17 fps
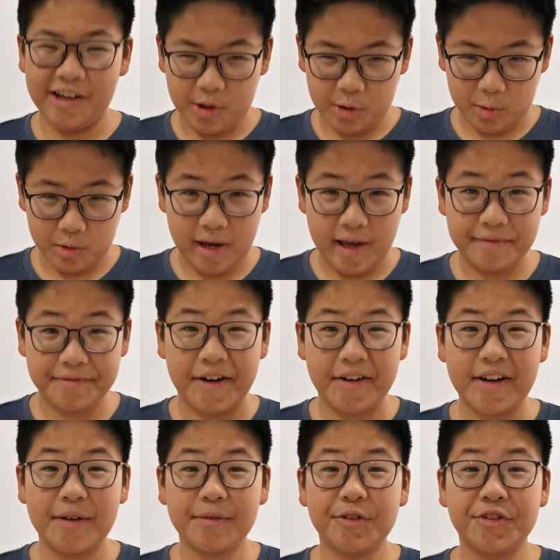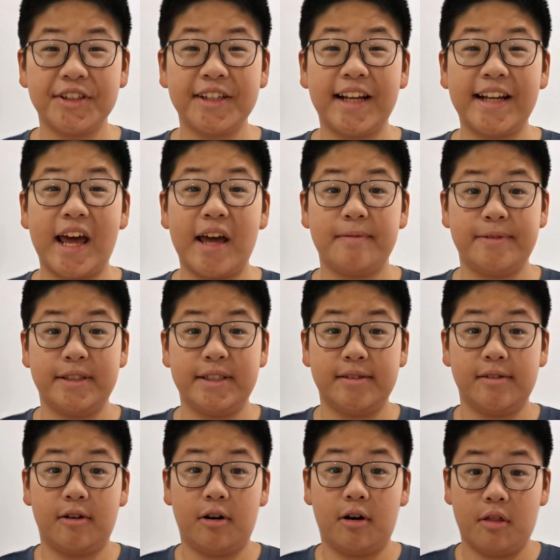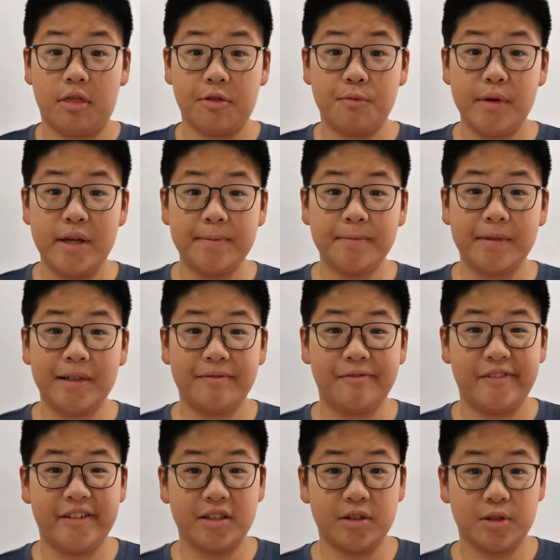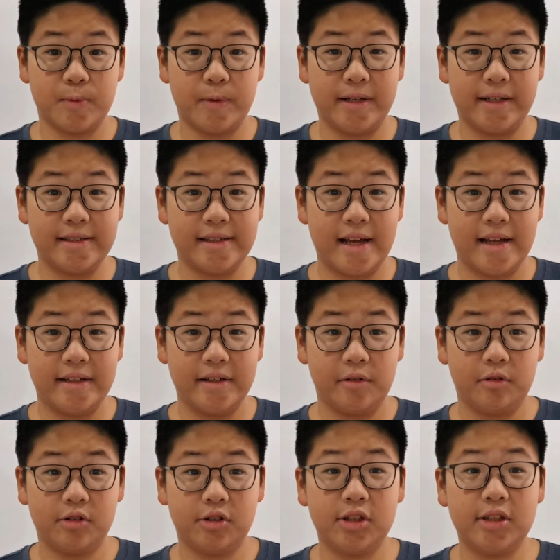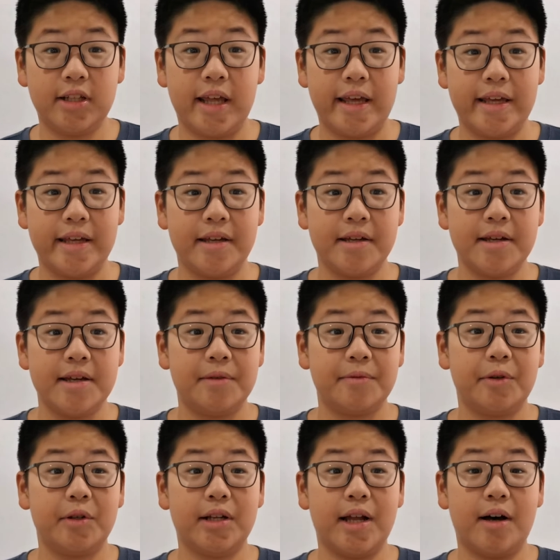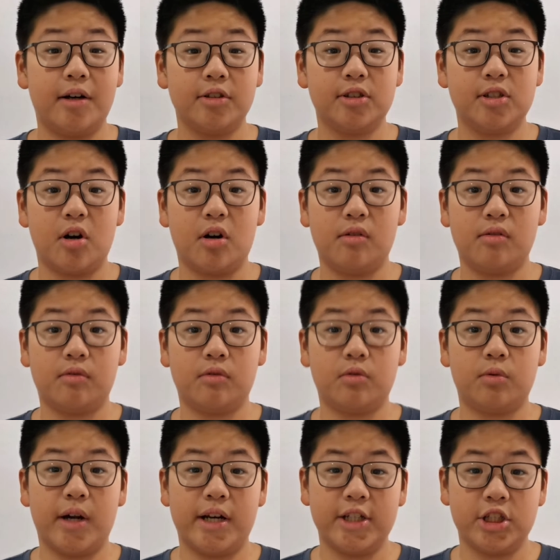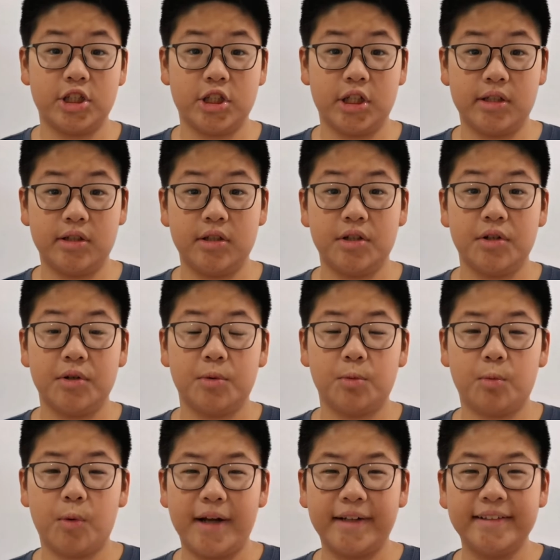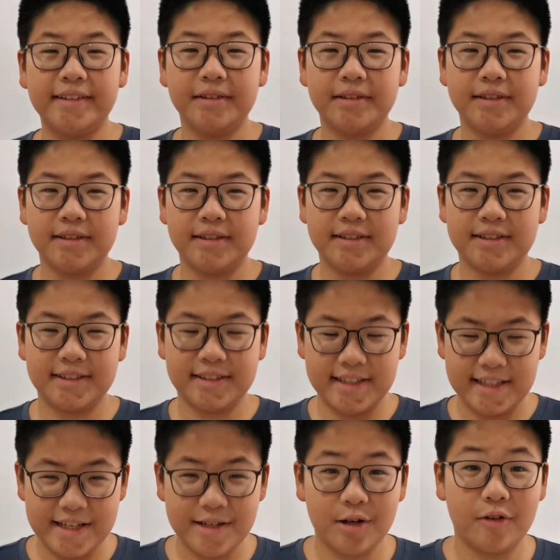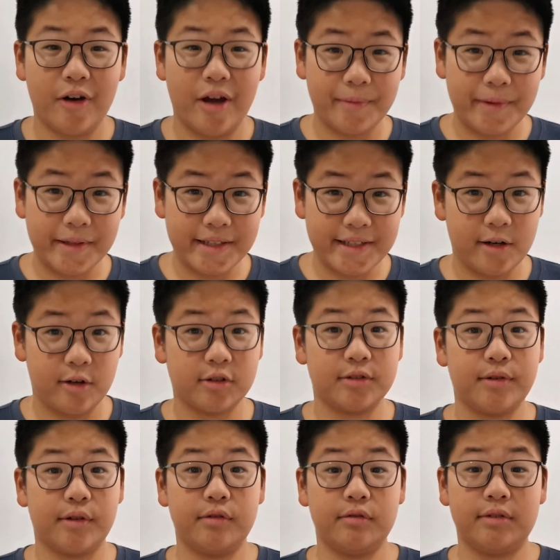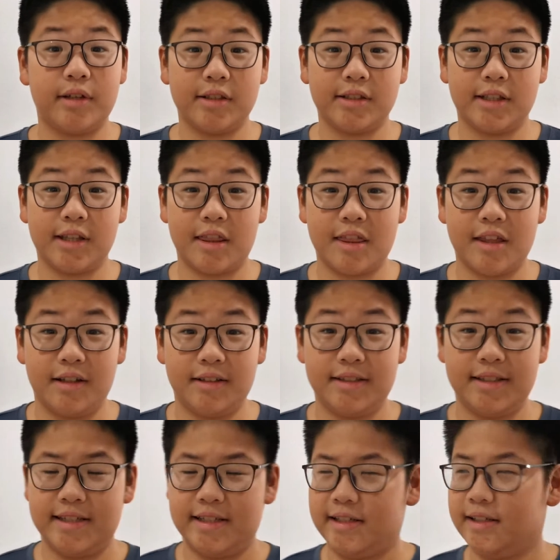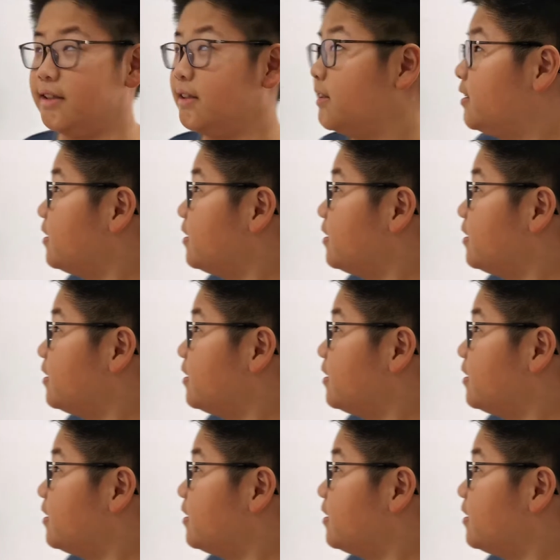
Hello and welcome to another episode of 3-Minute Videos with Nathaniel. Today we will now solve question 1C of MAT Oxford 2013.